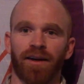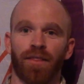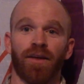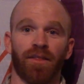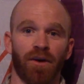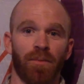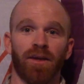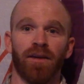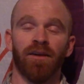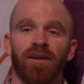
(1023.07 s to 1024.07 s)
and I think they'll
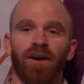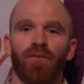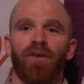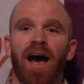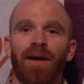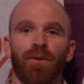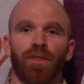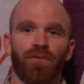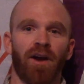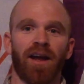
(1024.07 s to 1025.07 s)
be a viable
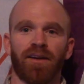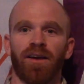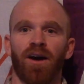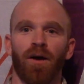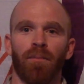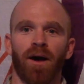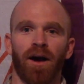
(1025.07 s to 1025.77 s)
threat come